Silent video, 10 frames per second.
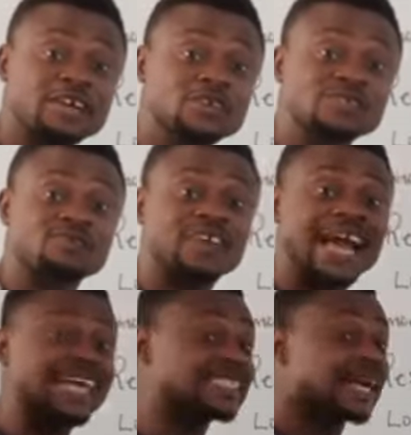
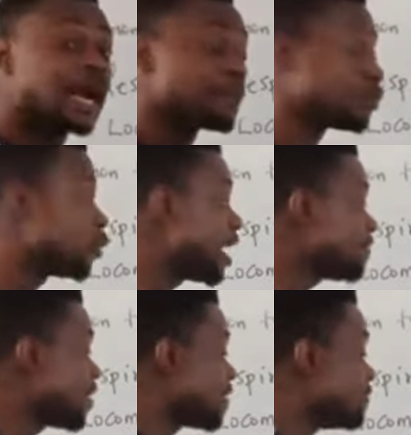fly trap. We
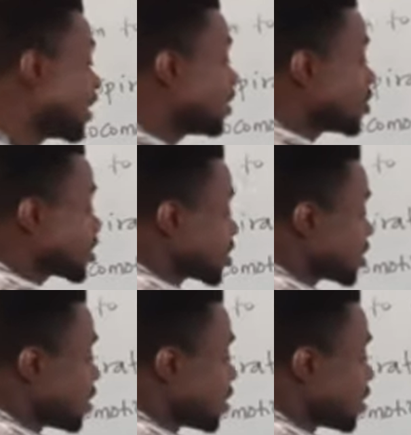have Venus